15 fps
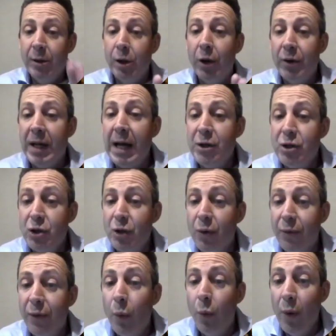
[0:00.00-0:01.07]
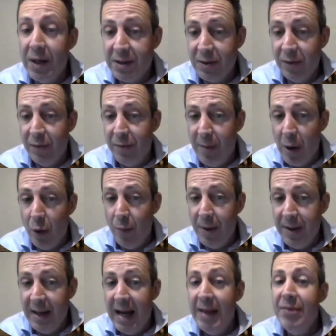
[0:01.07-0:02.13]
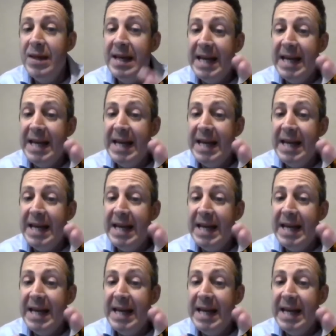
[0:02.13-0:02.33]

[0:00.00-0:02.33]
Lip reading: location of the west of Melbourne and the